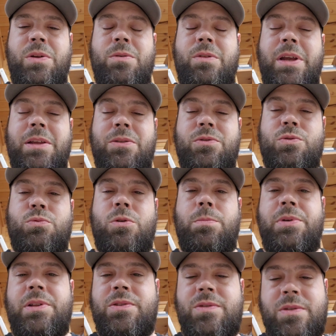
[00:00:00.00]
like those roll
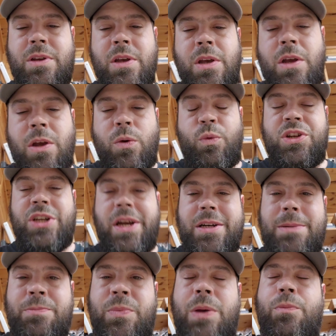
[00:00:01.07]
pins, we check
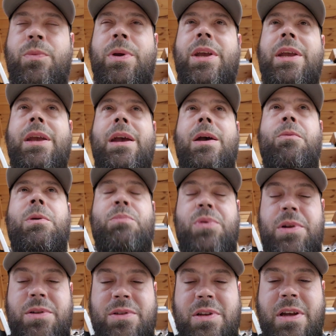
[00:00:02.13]
them and we
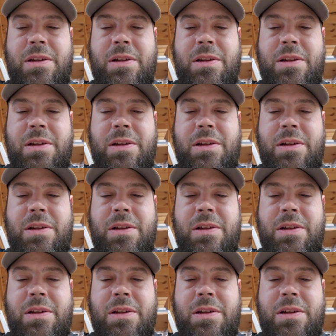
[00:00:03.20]
put